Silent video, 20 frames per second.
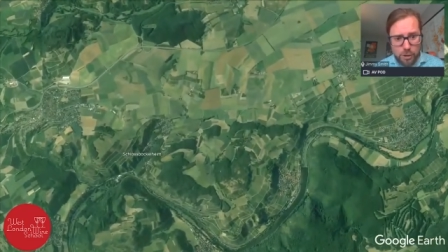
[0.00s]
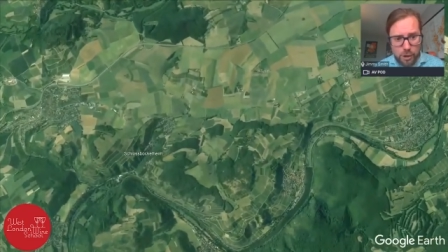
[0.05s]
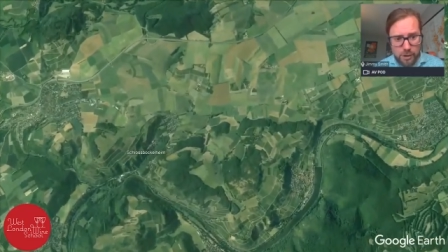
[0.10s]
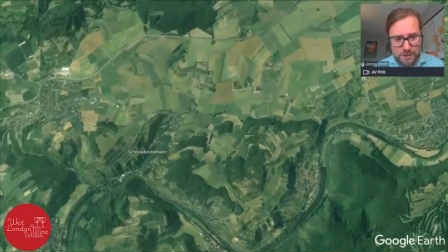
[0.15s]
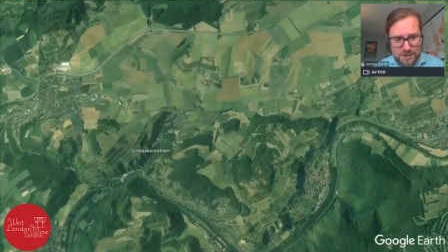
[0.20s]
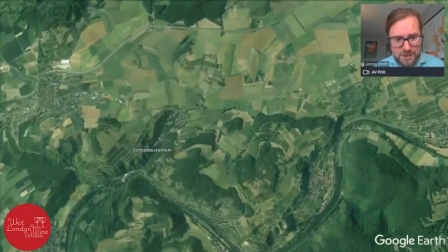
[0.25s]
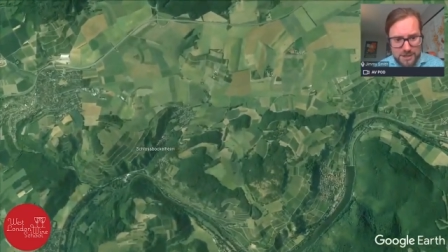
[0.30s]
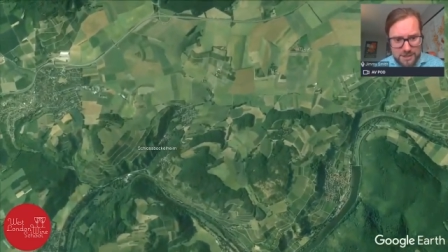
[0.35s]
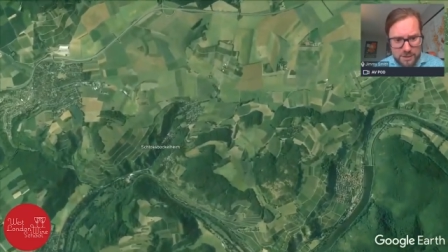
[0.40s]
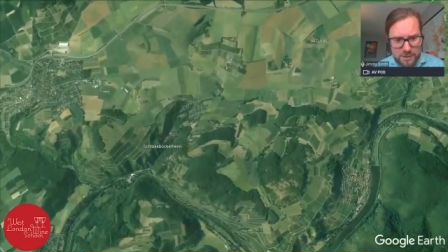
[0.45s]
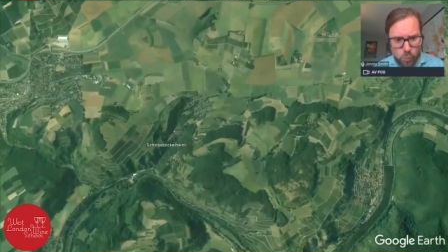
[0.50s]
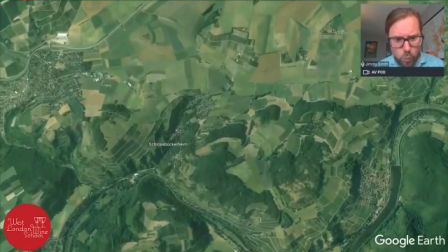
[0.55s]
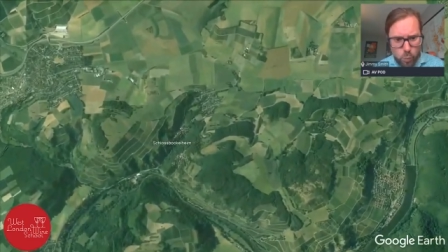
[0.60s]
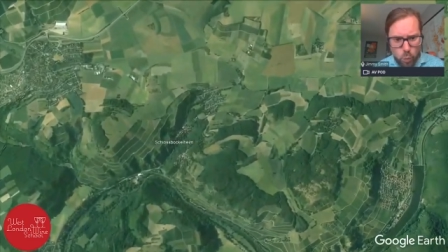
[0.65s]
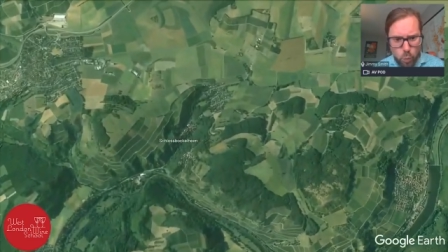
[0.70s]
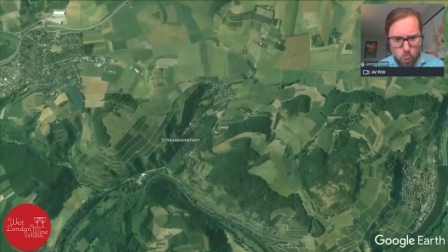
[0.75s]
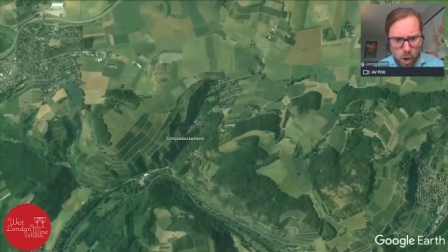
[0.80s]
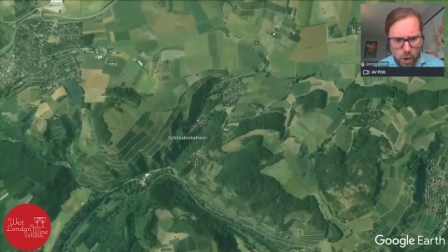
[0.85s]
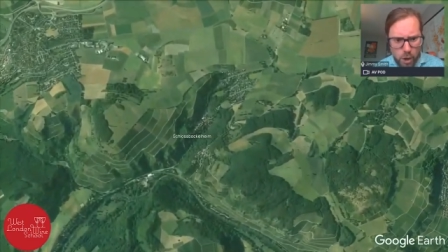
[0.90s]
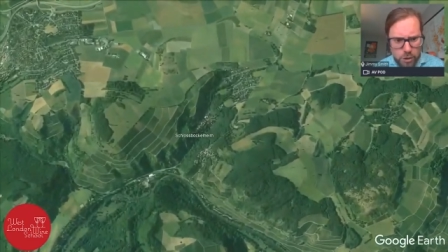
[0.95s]
and you can see some
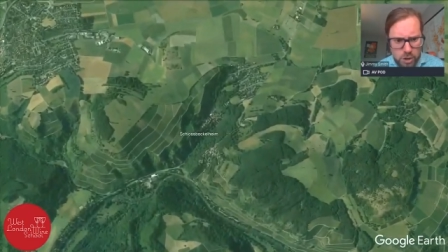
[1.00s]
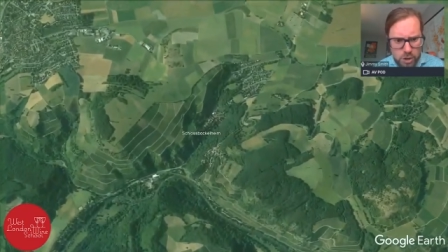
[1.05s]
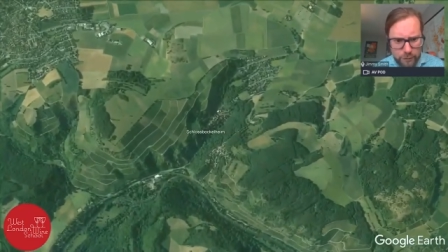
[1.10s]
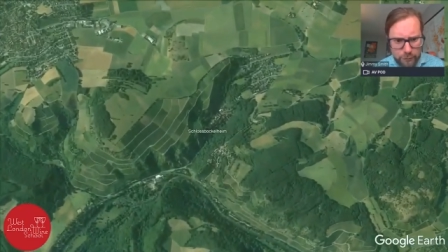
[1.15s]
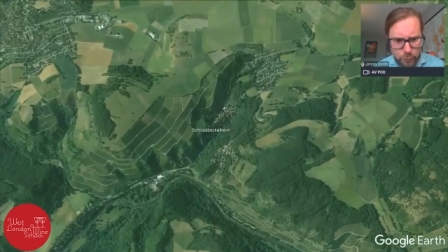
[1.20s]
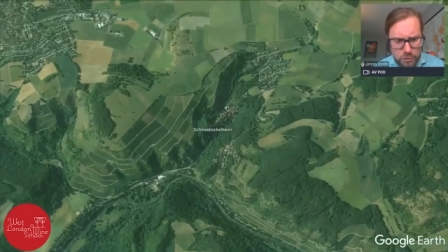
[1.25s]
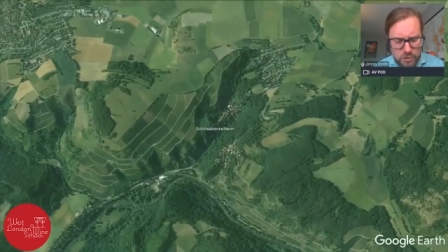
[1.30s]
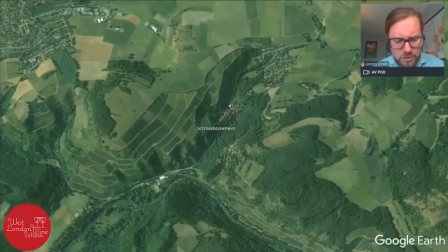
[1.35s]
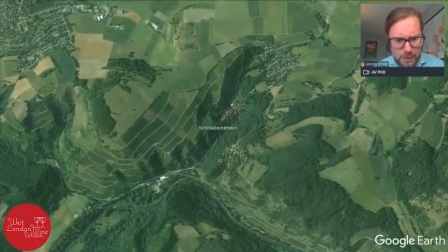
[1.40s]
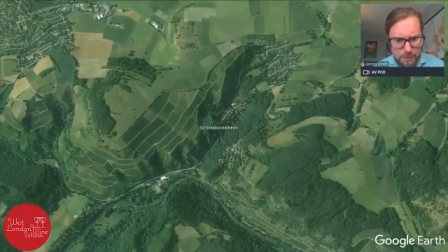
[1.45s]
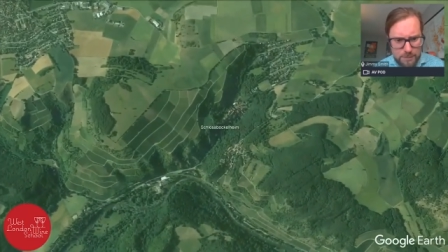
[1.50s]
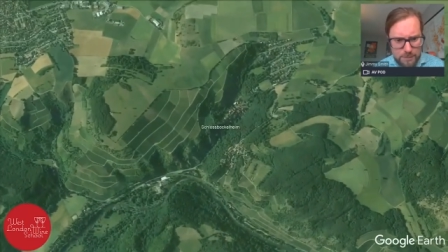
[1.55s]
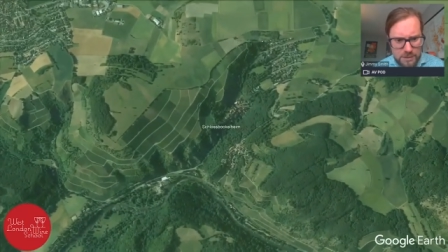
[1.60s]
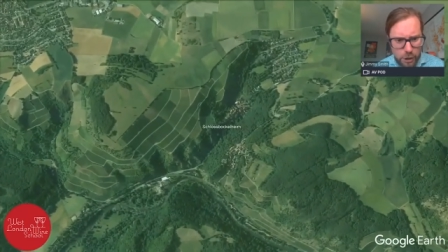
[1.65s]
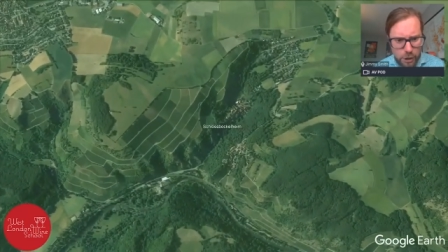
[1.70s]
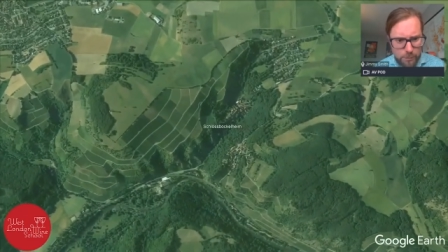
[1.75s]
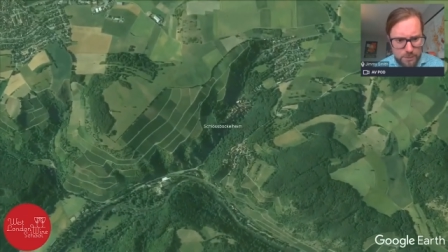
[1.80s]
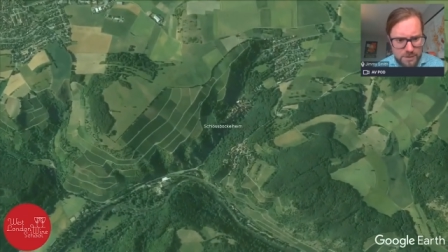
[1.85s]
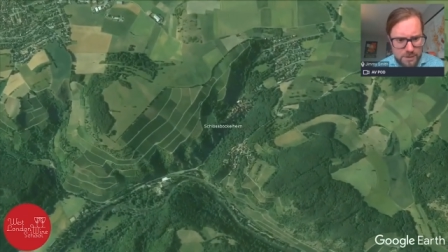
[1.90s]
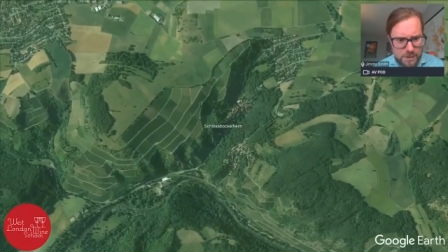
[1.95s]
wonderful steep
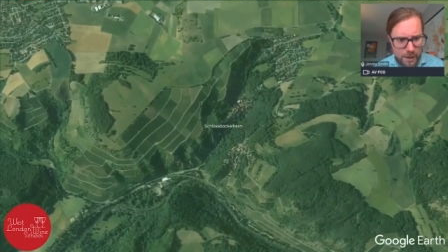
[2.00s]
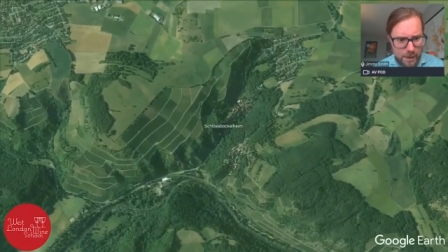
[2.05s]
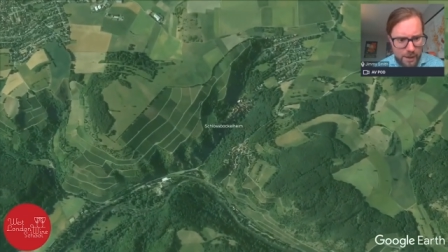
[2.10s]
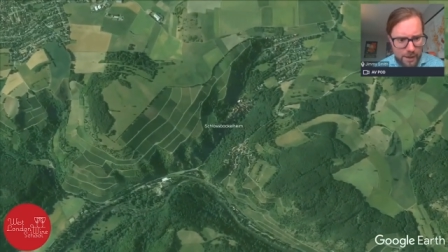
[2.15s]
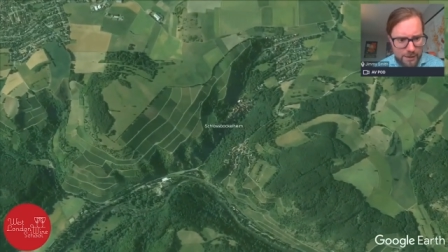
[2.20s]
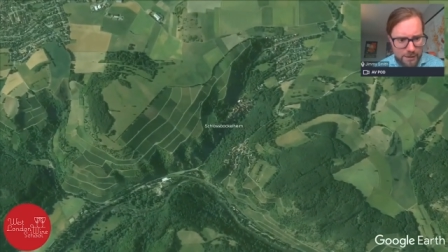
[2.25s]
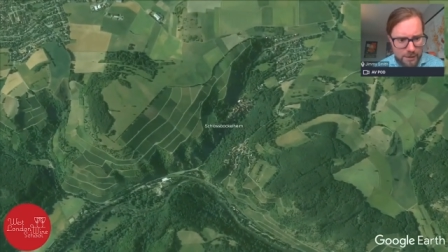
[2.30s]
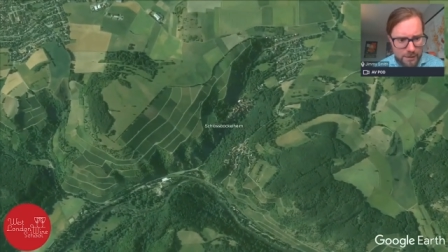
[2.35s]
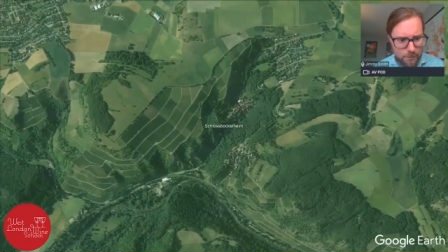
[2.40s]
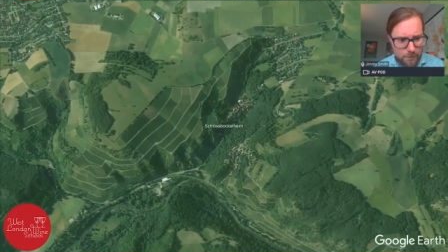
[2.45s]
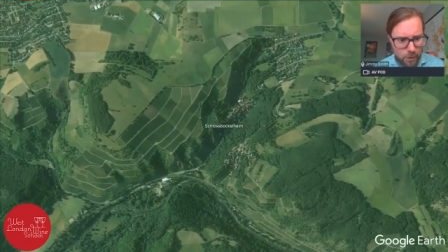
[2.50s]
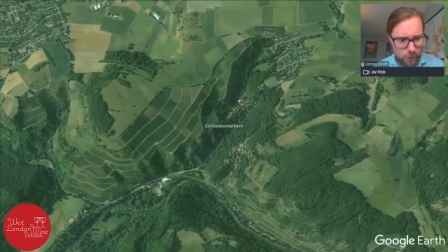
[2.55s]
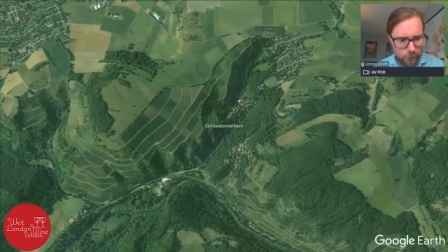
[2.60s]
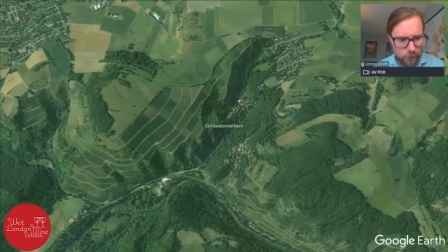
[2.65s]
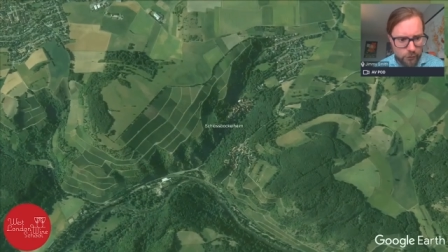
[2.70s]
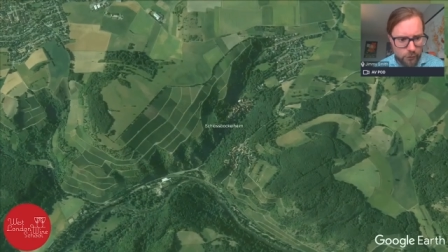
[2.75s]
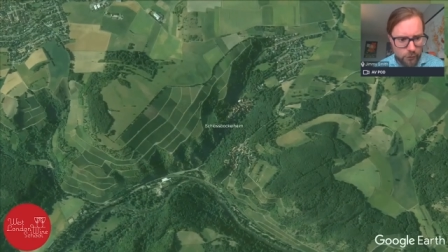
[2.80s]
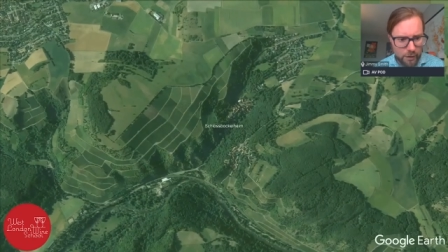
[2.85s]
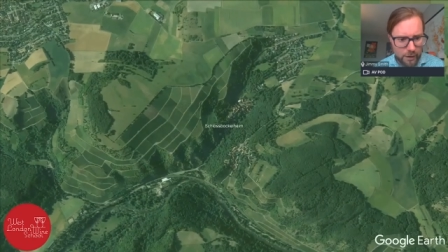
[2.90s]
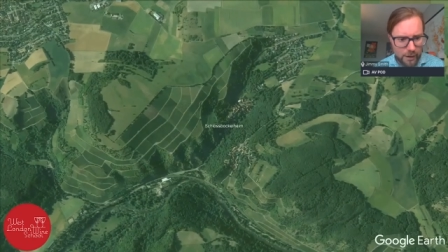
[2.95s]
slopes there
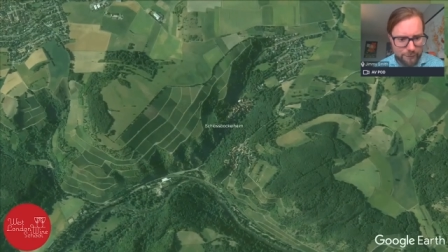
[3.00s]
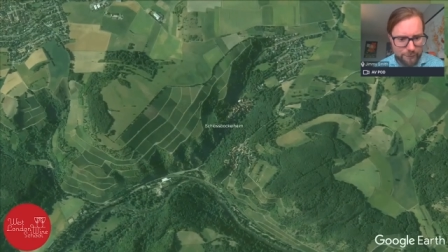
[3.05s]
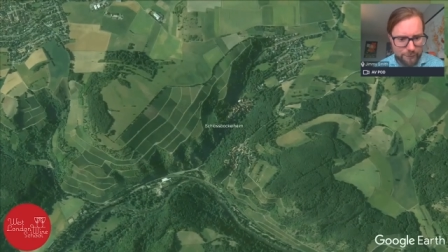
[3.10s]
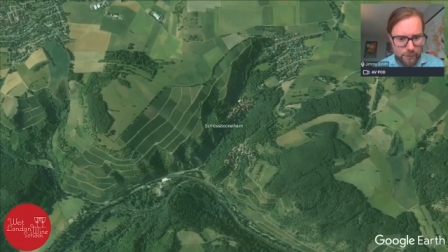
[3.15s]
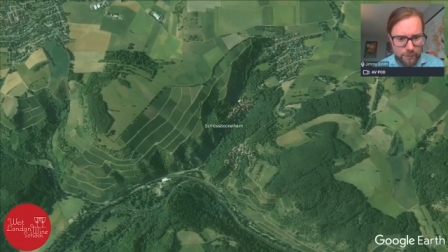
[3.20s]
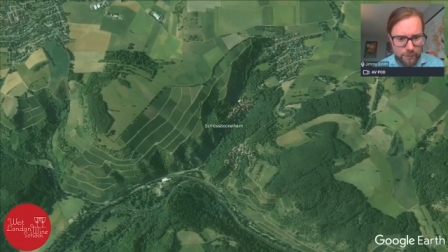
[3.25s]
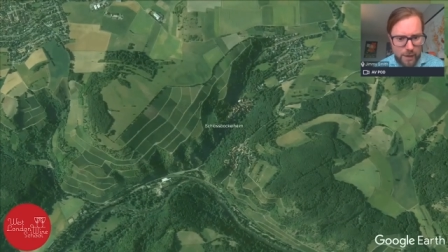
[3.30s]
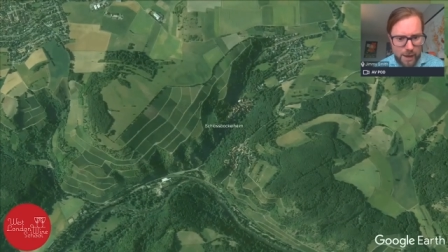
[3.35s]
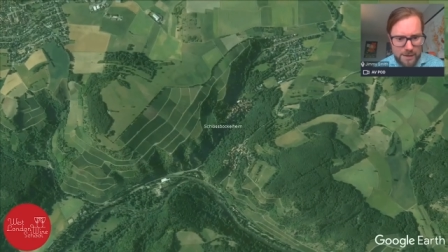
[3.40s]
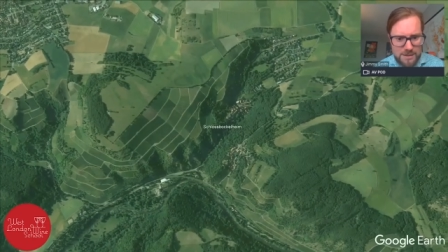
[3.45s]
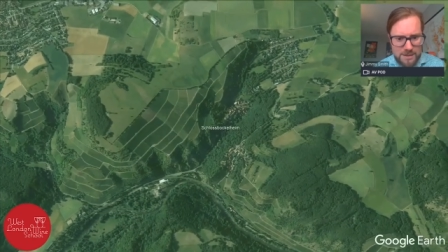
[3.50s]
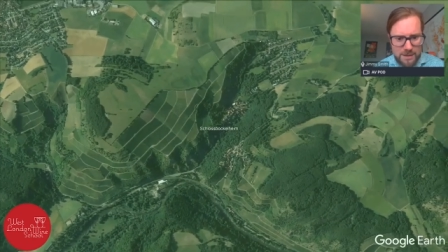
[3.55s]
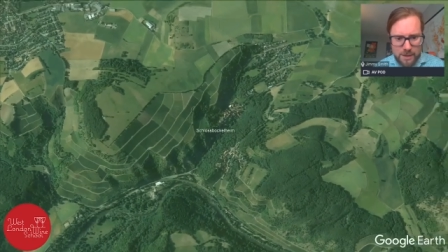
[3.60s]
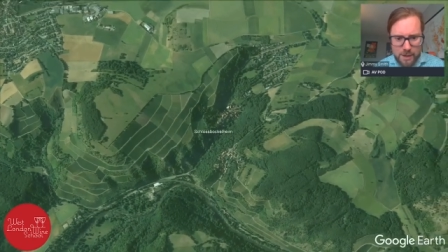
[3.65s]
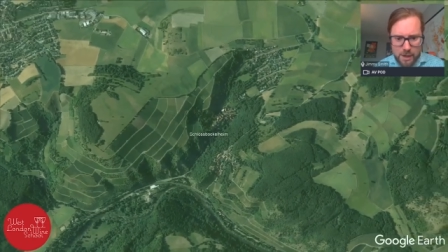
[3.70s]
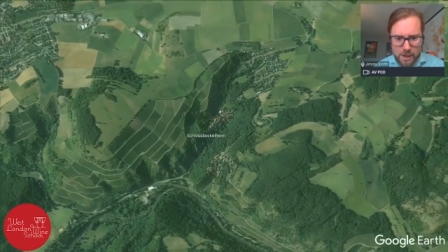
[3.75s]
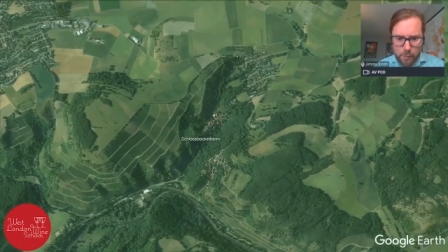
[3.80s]
onto the left of that.